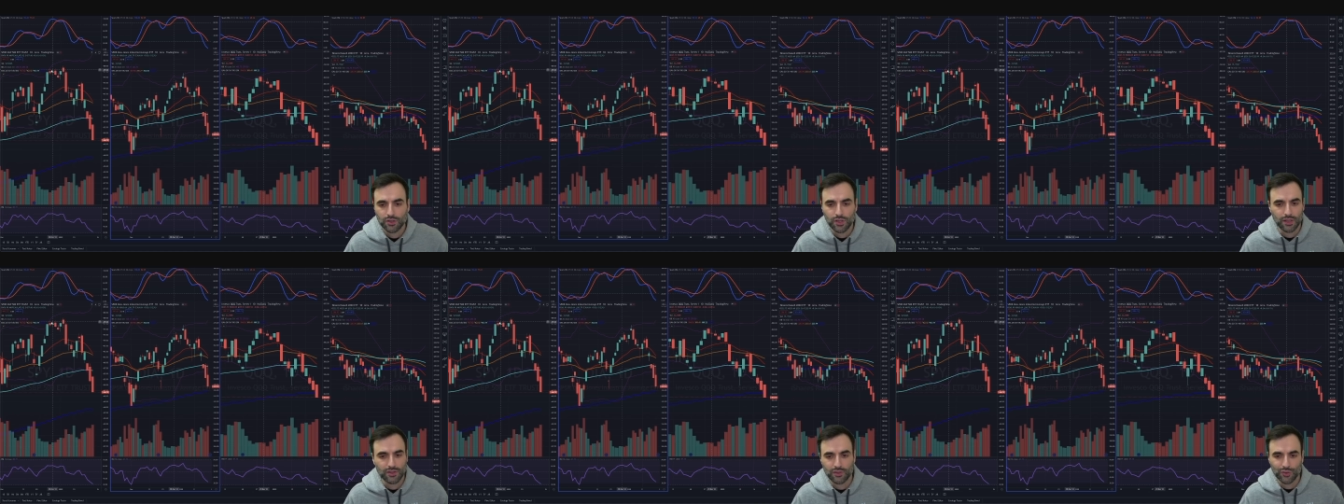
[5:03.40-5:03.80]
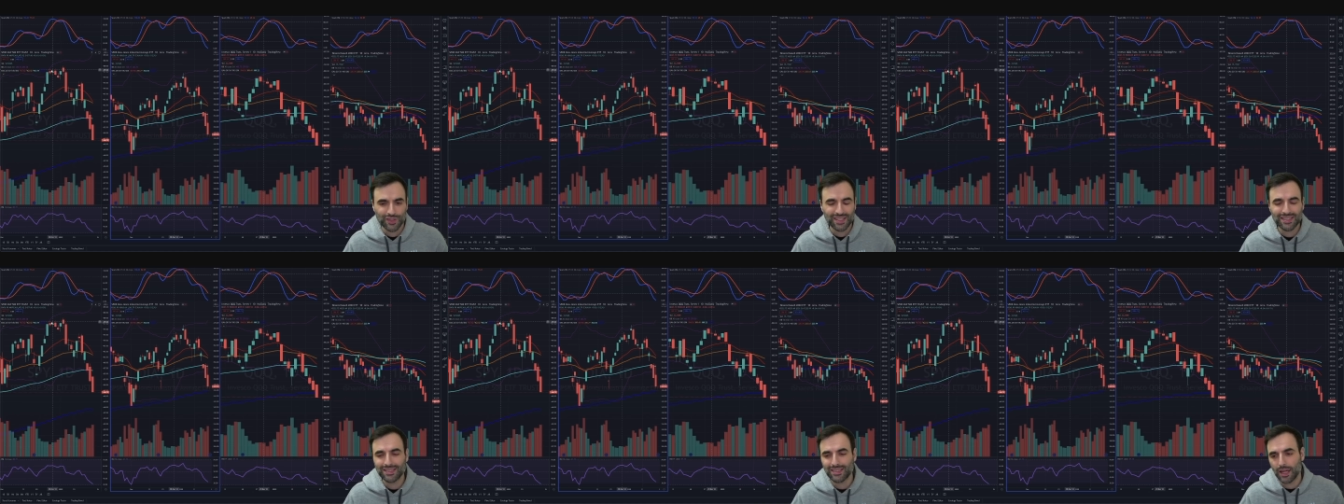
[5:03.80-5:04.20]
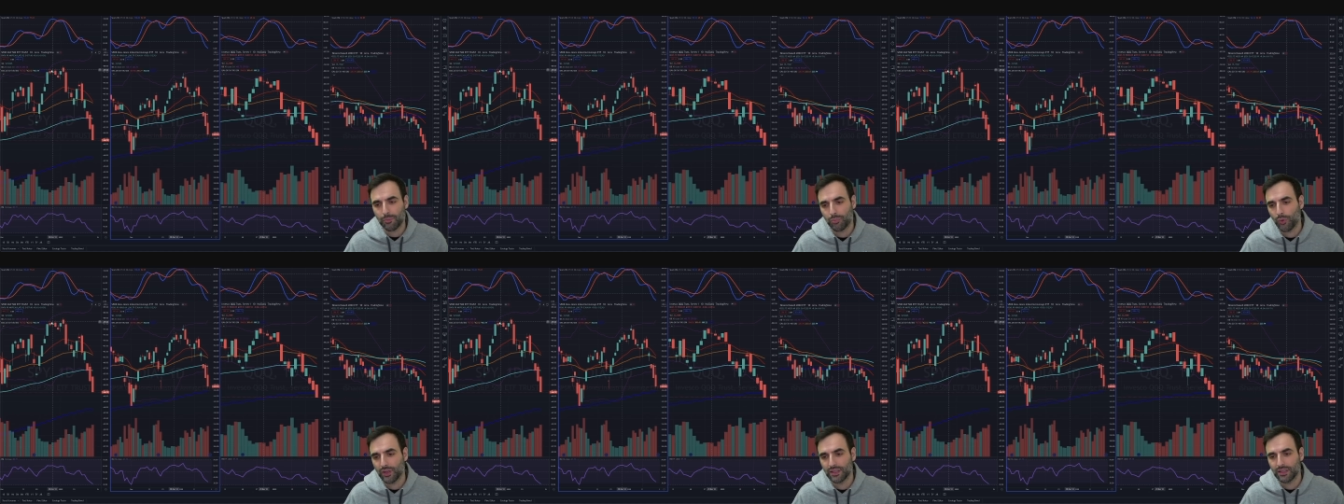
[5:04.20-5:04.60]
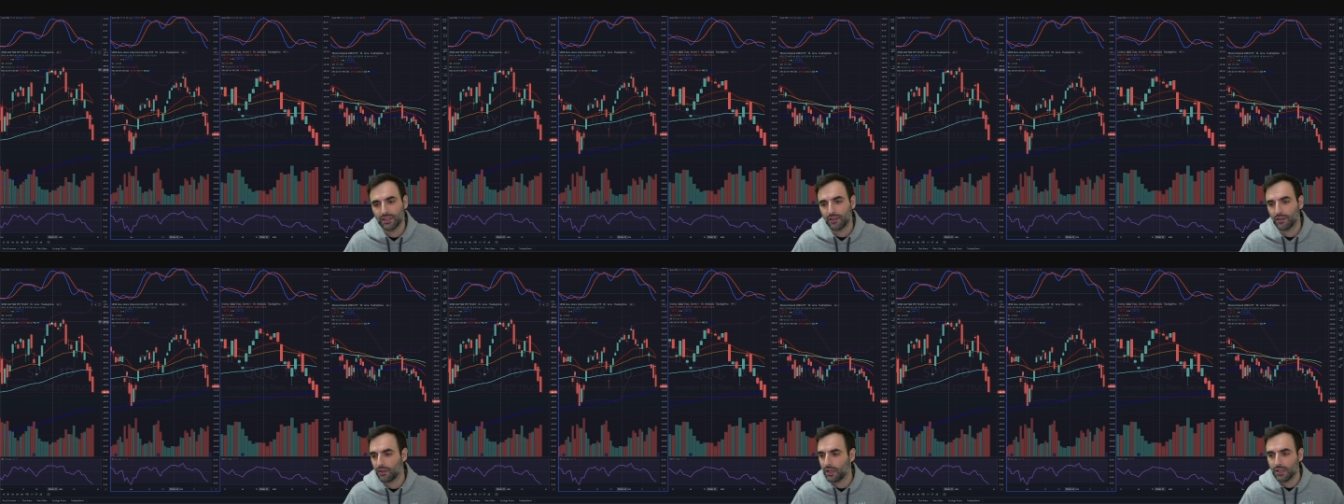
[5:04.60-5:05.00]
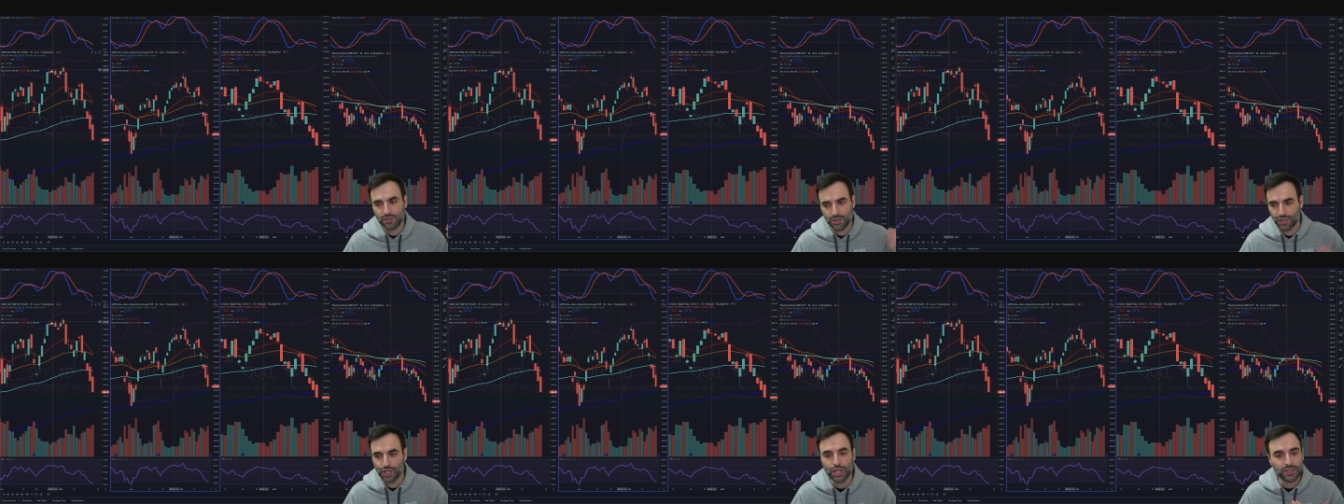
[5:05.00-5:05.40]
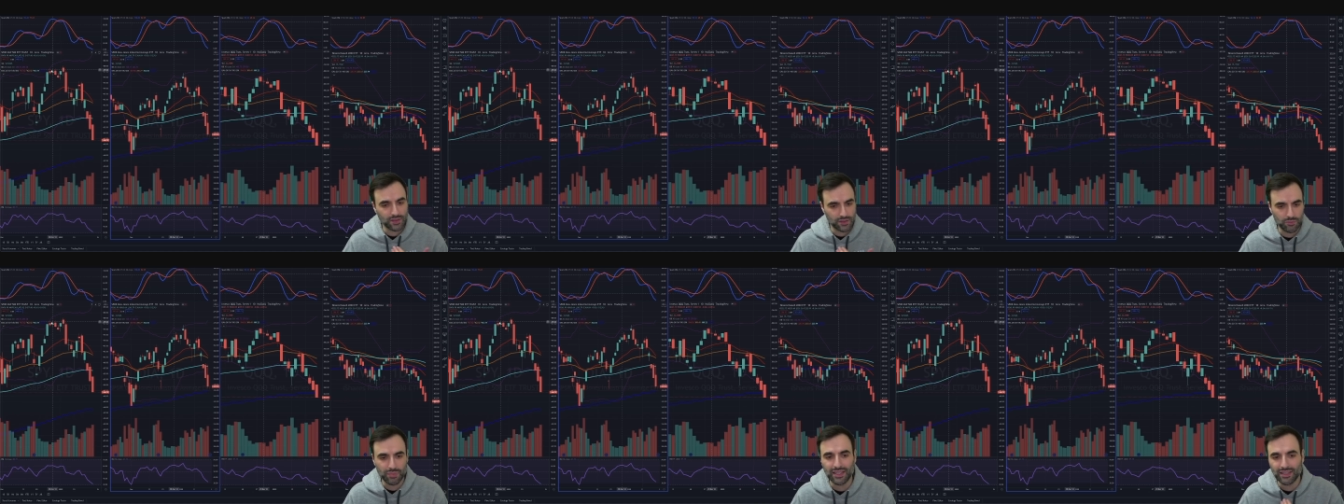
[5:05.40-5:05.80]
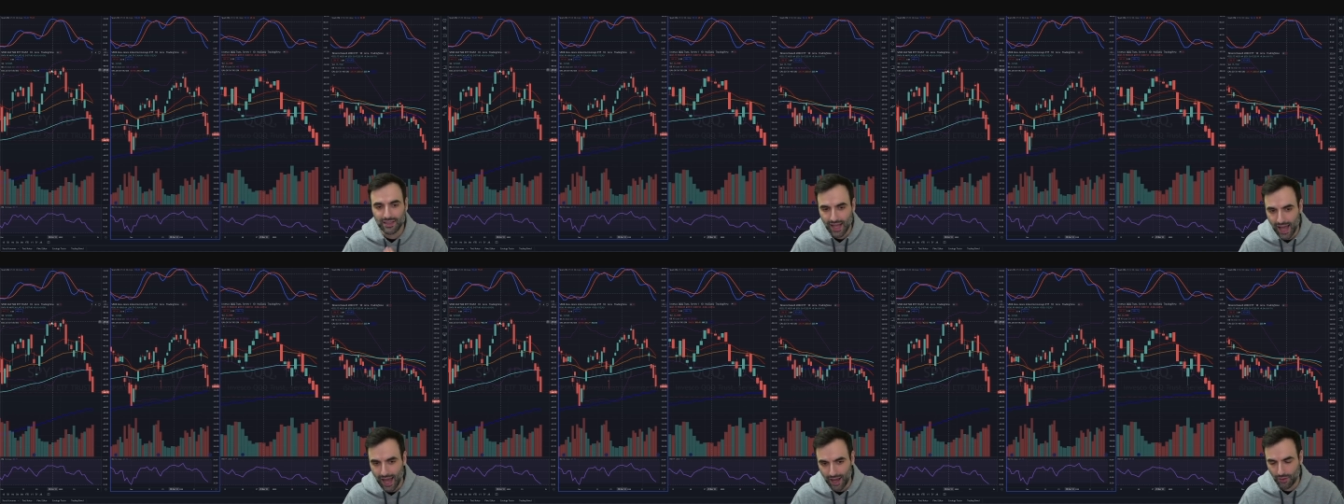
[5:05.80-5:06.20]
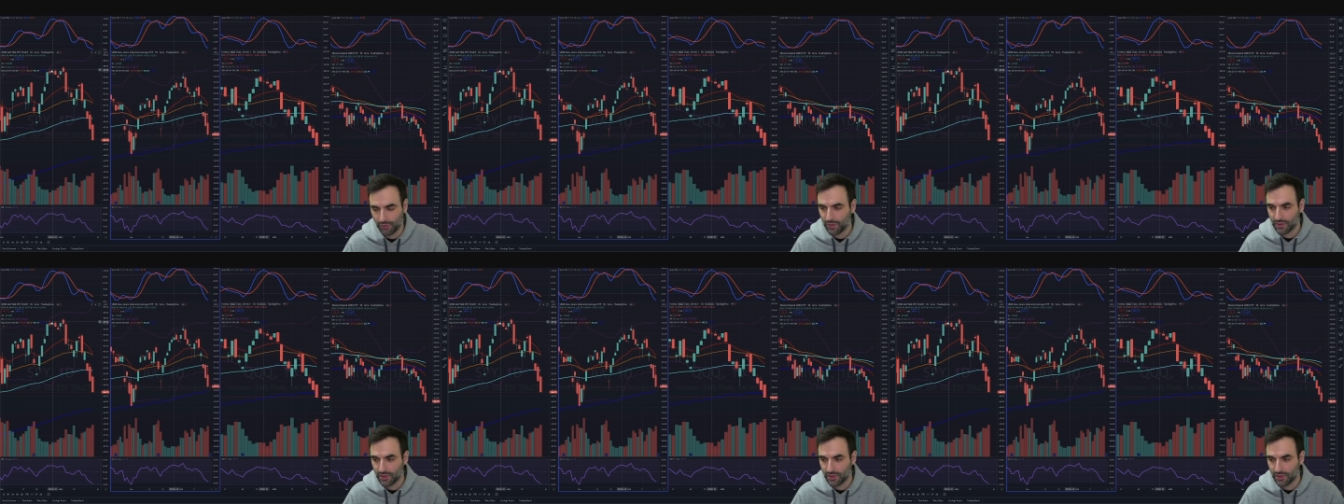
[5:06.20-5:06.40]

So, so since that point here, it's just been down.